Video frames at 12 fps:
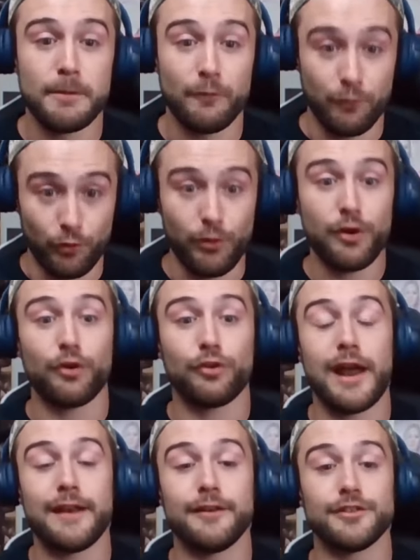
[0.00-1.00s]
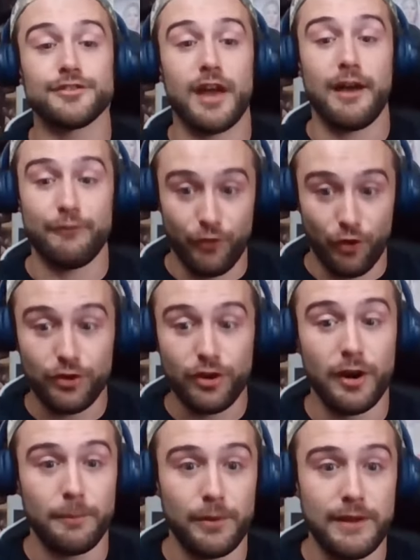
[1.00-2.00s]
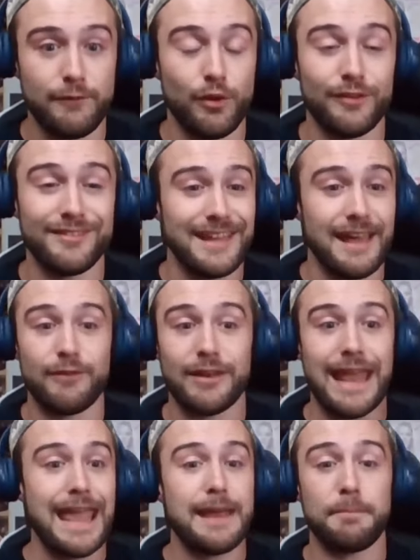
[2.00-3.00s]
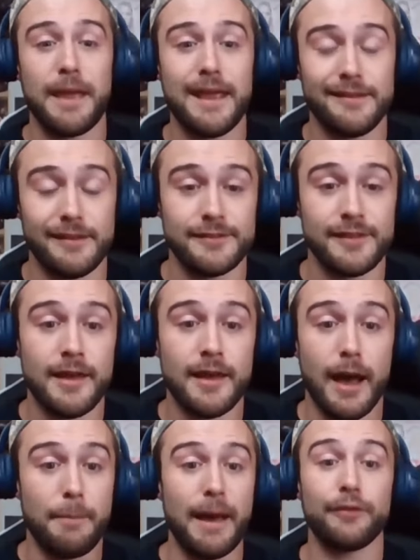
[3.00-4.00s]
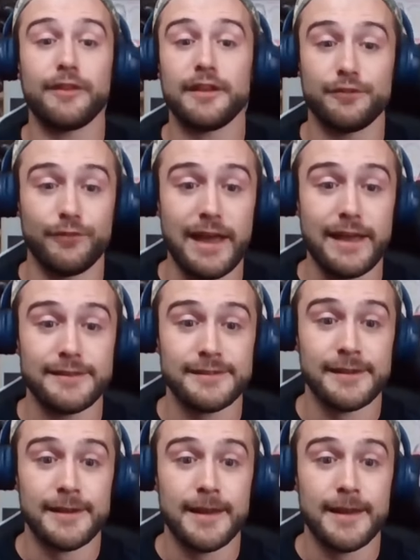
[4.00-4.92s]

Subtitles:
for Roto Grinders, a full card preview, 7-8 pages about these fights,